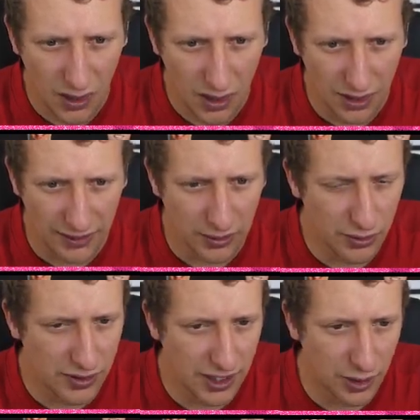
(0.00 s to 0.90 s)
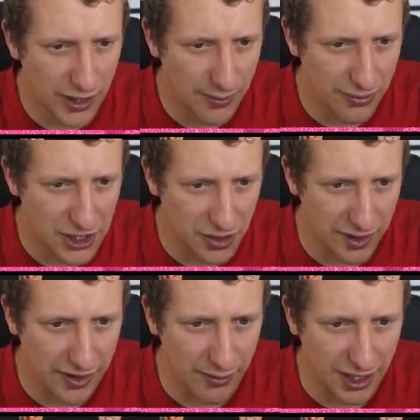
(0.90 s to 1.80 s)
think we're under a little bit of pressure here
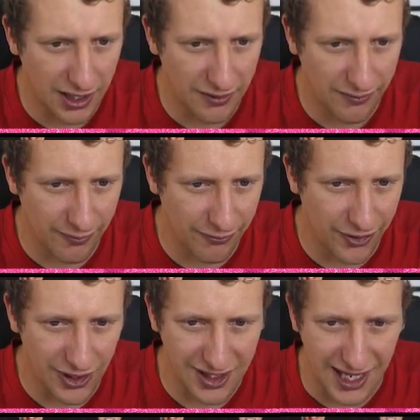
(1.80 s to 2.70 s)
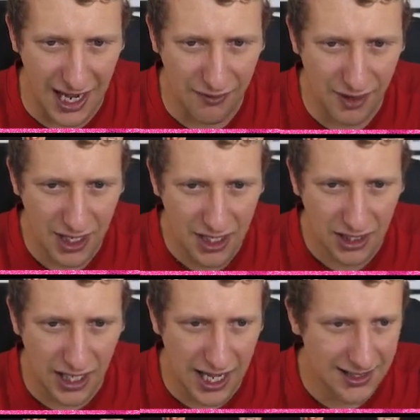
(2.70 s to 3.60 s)
in the middle of the first half.
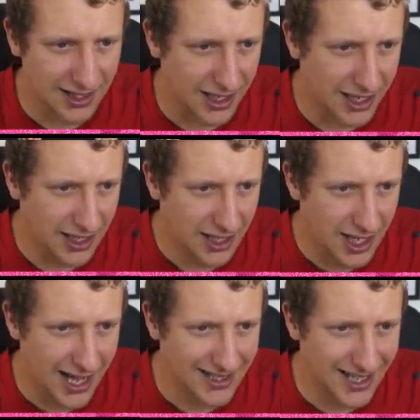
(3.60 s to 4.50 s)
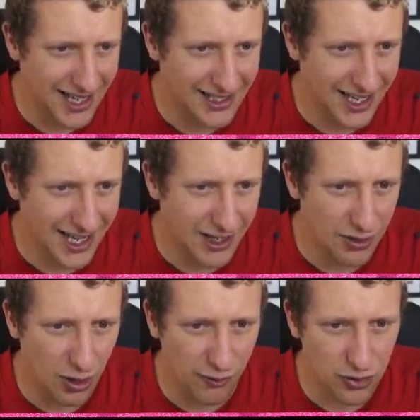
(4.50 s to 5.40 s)
Kiate, Eze's in,
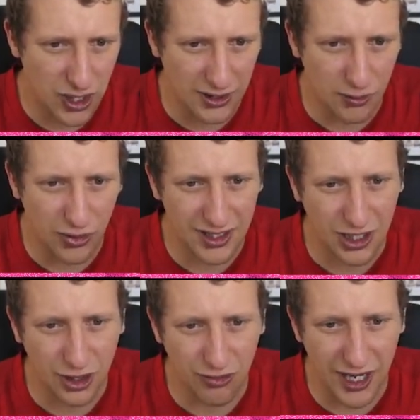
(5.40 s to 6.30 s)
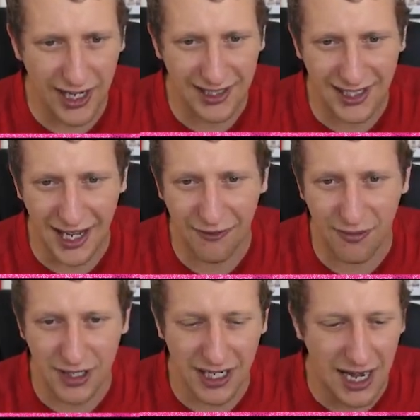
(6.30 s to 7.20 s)
not tracked the run. That's a great save from
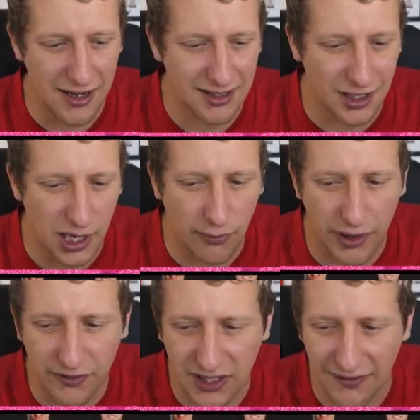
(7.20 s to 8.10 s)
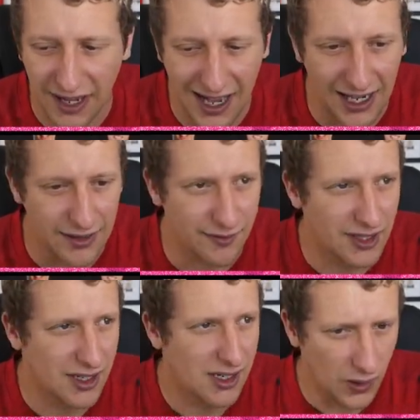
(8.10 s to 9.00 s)
Dean Henderson, and we've survived.
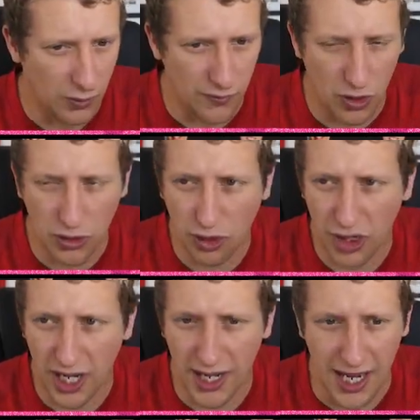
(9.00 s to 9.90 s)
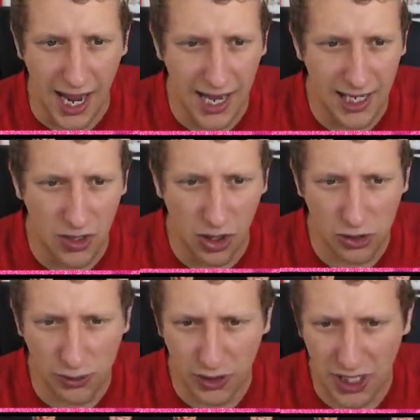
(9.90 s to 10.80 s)
We've not created any
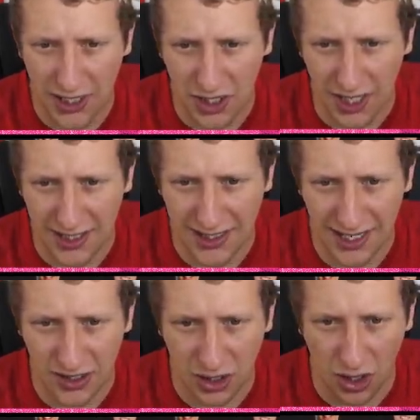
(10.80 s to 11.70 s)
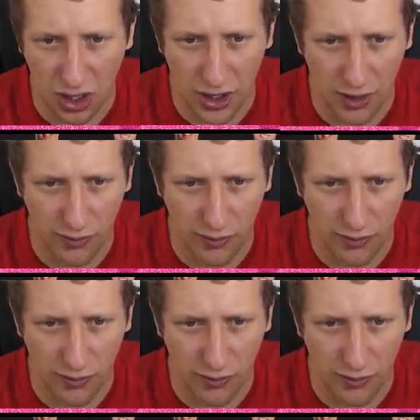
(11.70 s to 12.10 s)
noticeable chance yet. Eze has a corner. We've